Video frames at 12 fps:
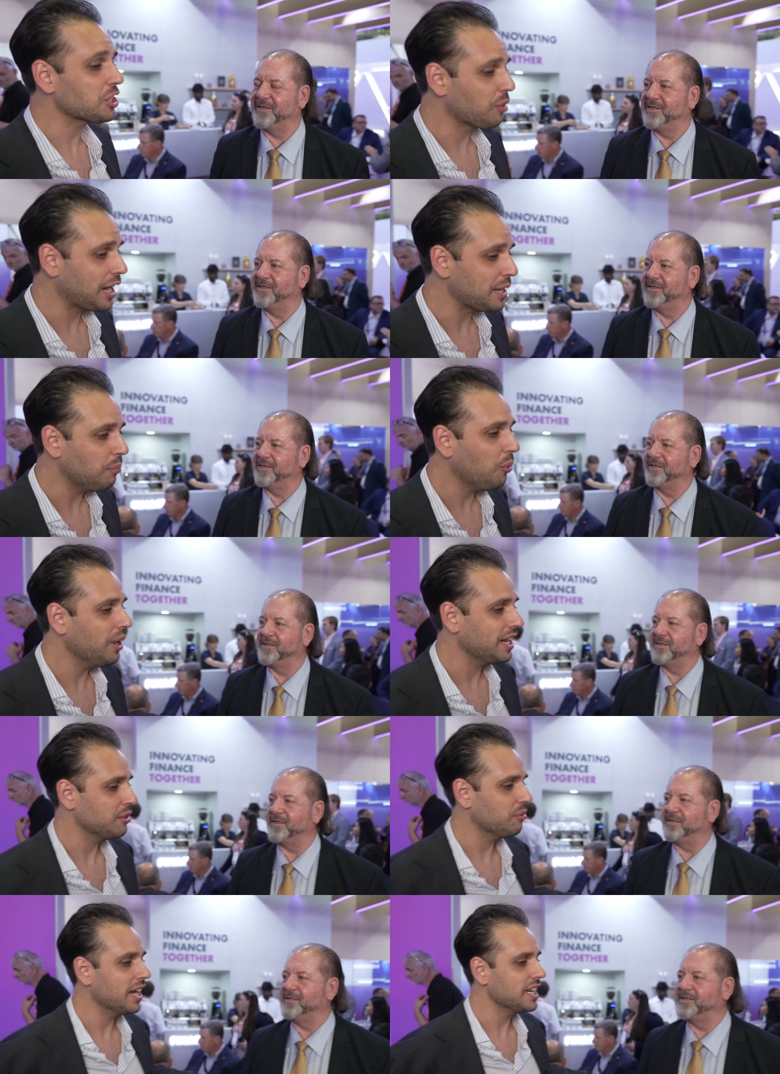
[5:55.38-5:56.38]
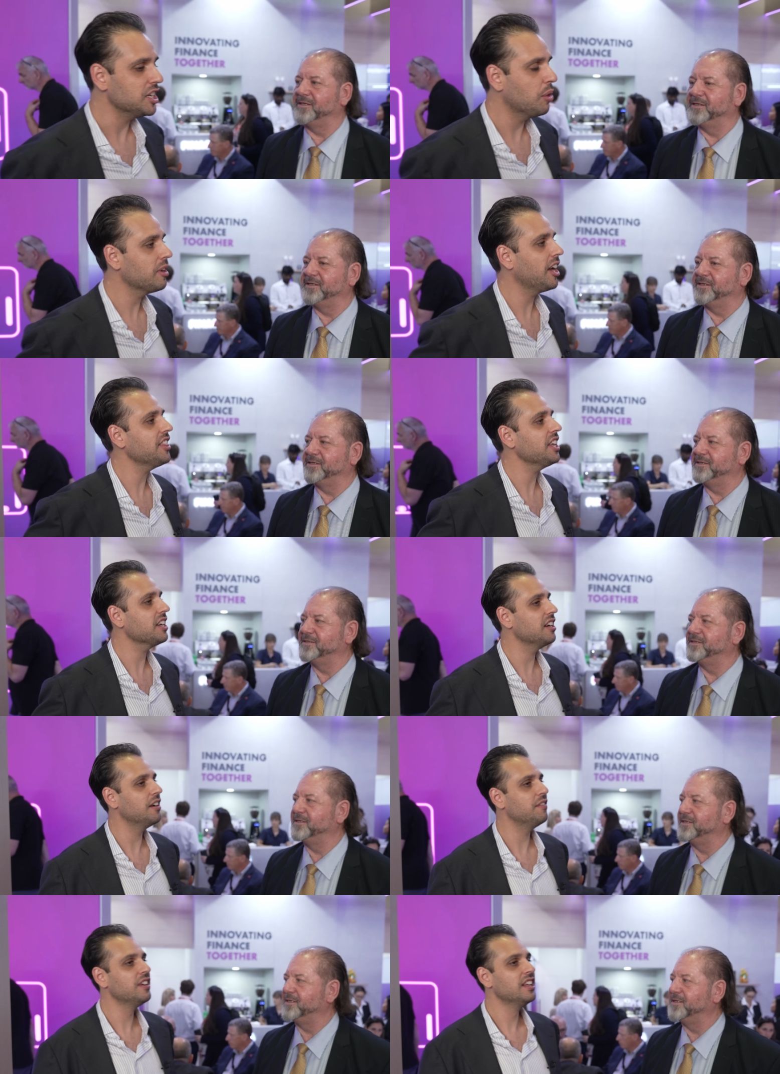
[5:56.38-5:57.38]
Speaker 1: a great point, right? You know, when I think
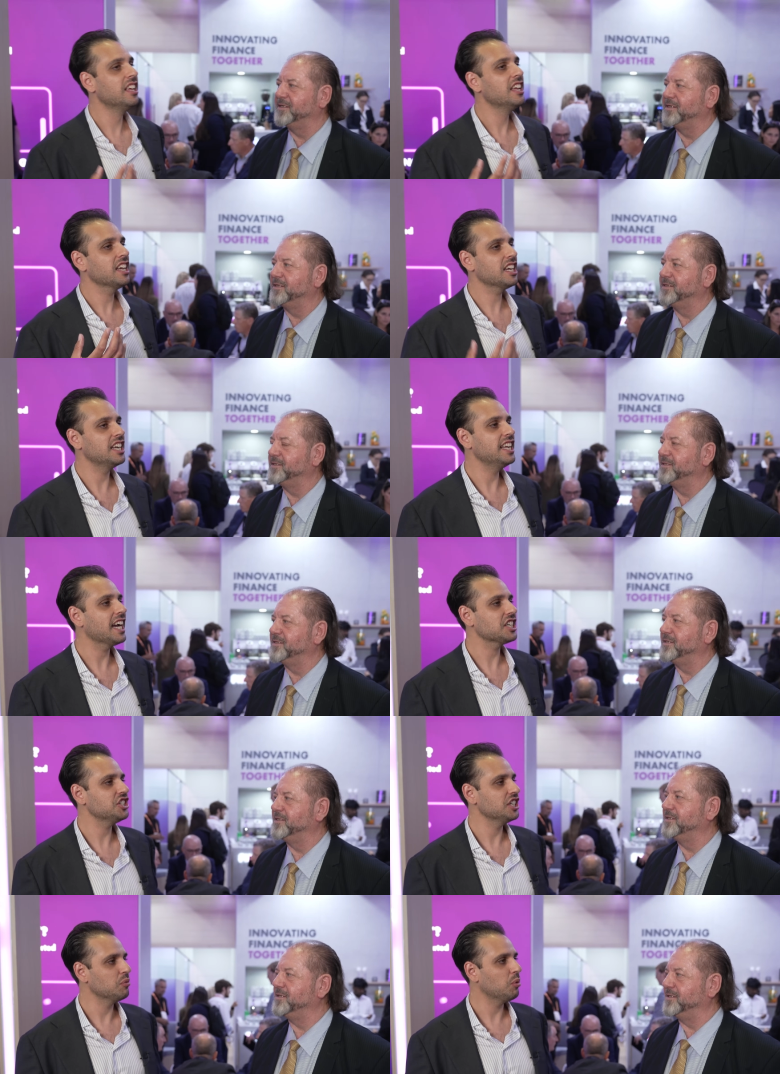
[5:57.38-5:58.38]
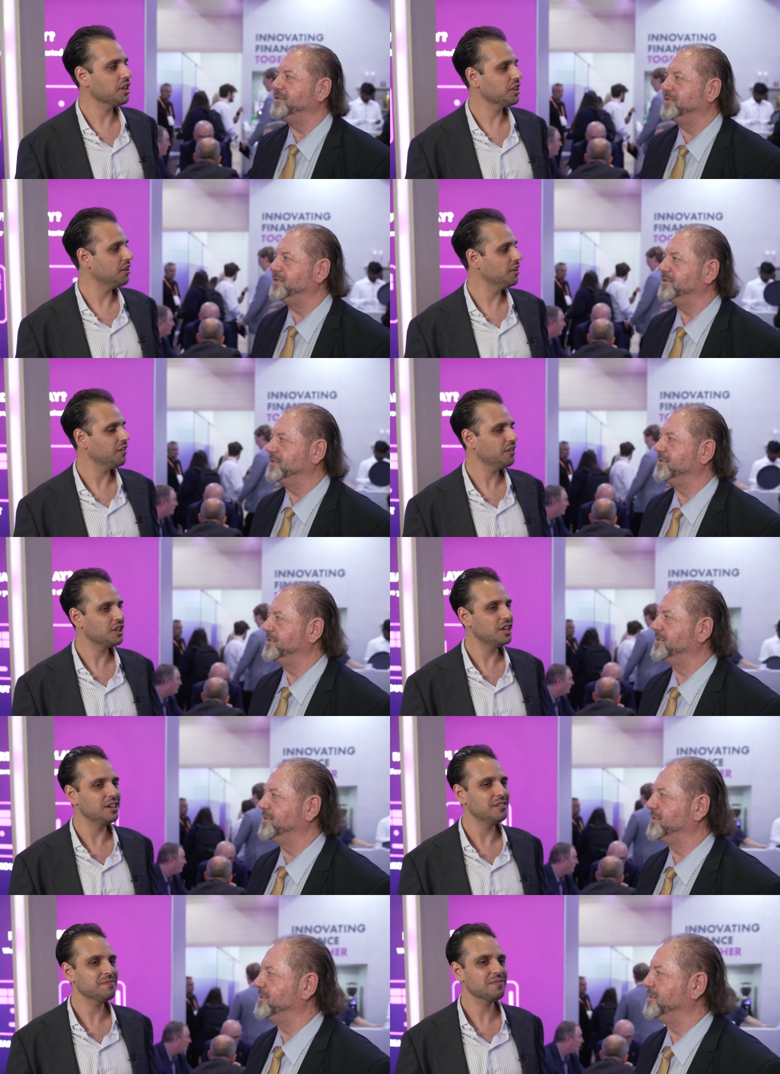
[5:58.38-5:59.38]
of connection, one of the,
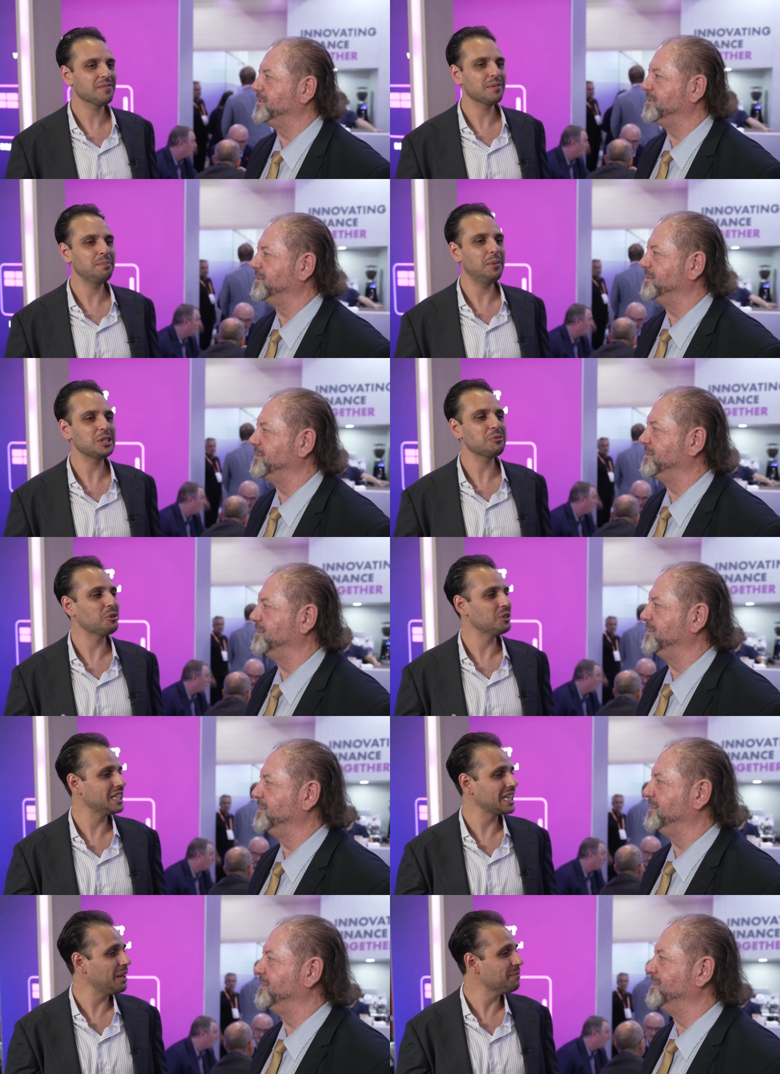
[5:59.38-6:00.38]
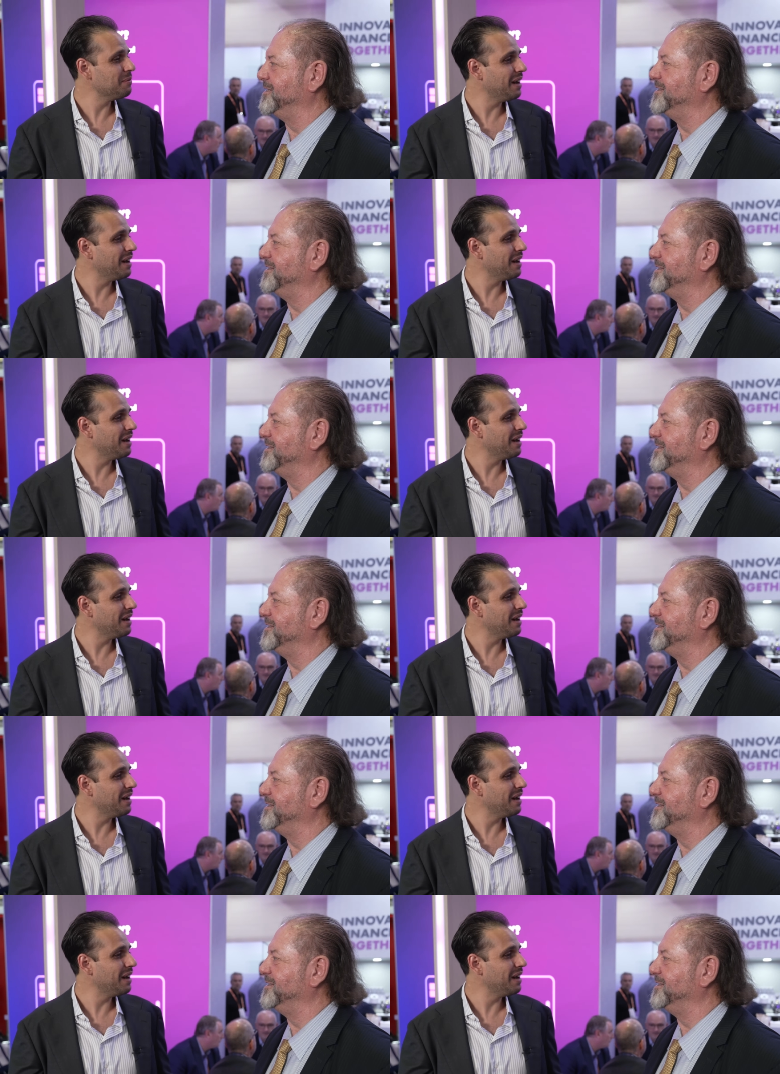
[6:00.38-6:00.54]
the buzzwords that come to